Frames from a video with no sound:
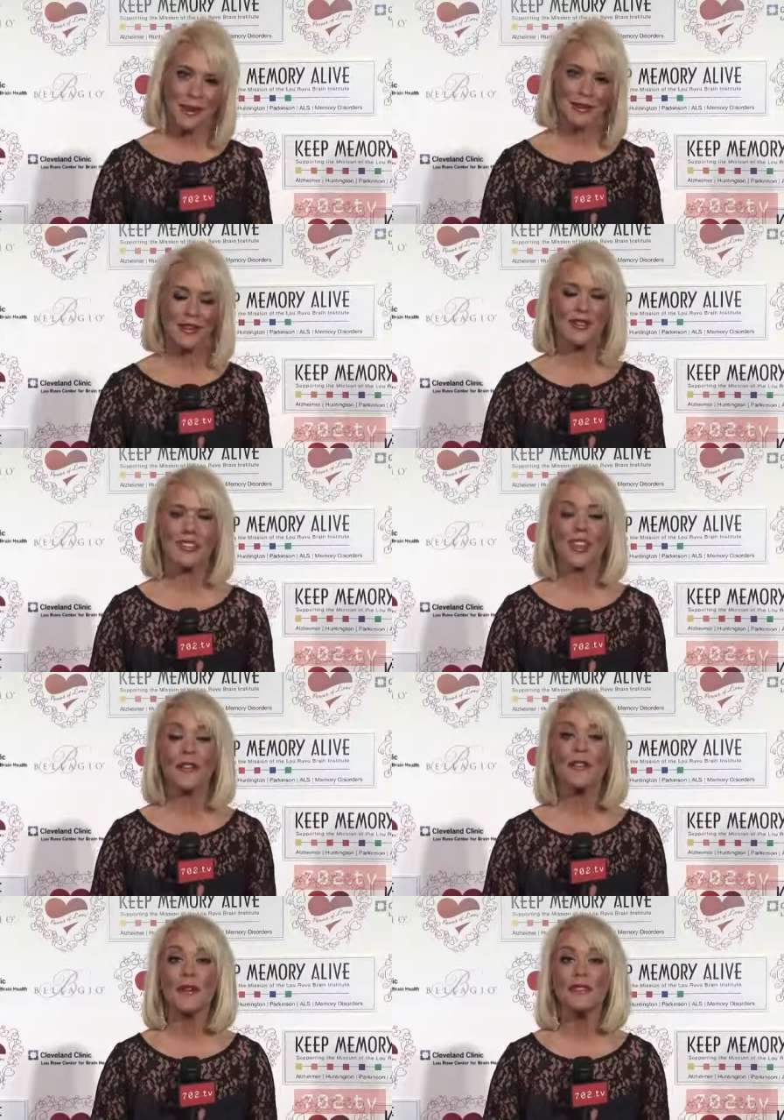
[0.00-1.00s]
We are told that they
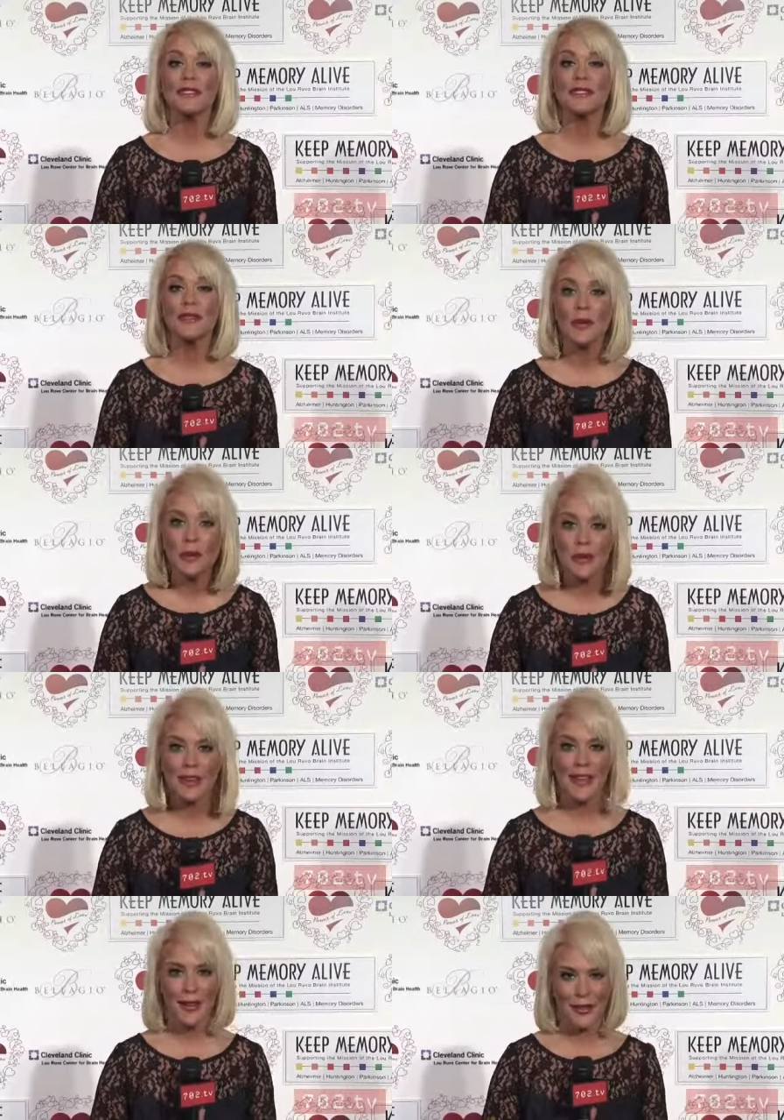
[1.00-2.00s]
are focused
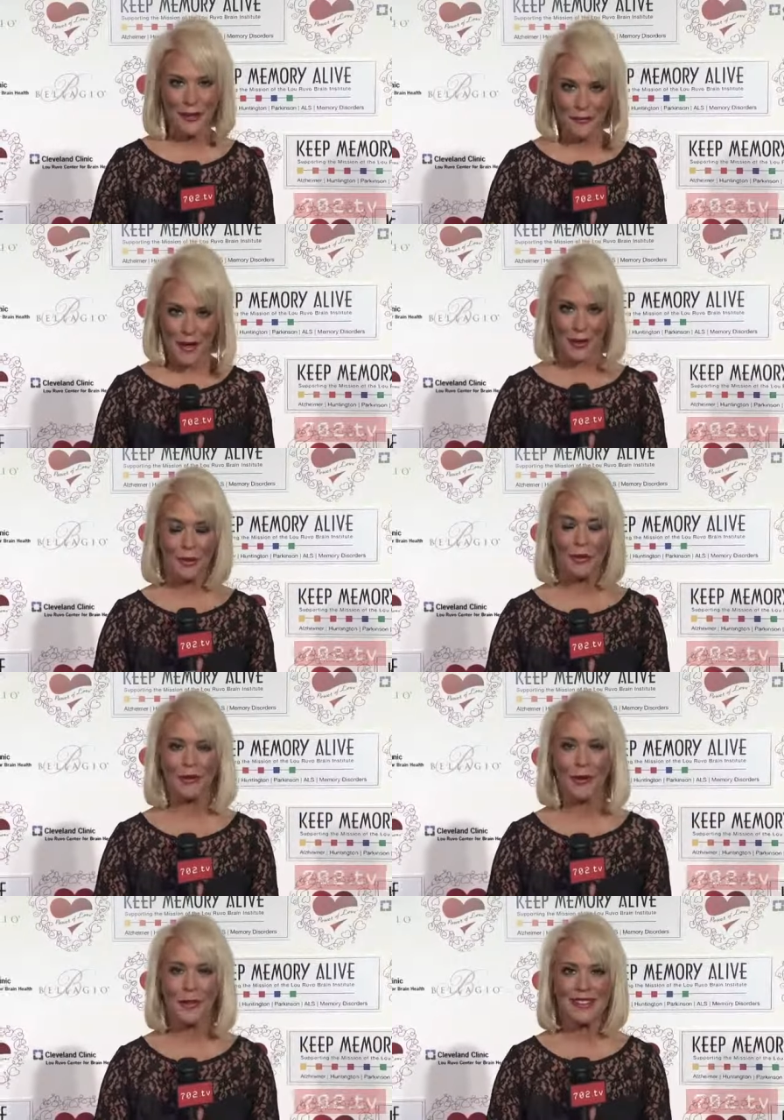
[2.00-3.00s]
solely on their final
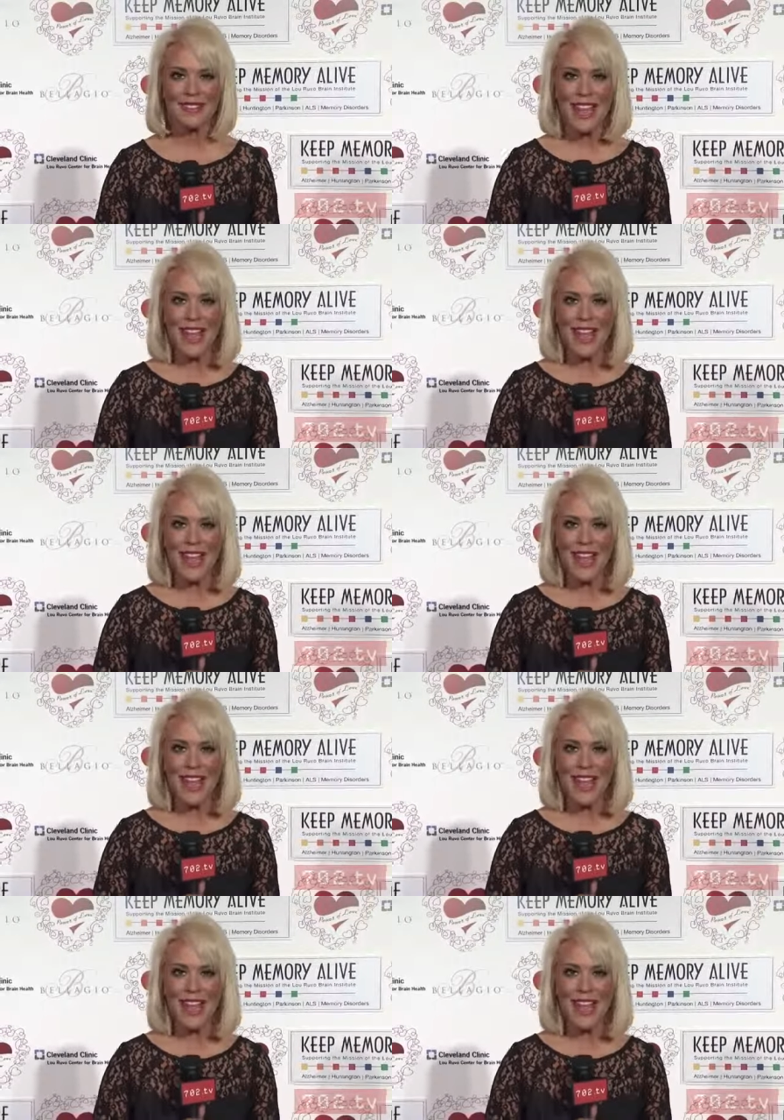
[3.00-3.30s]
performance.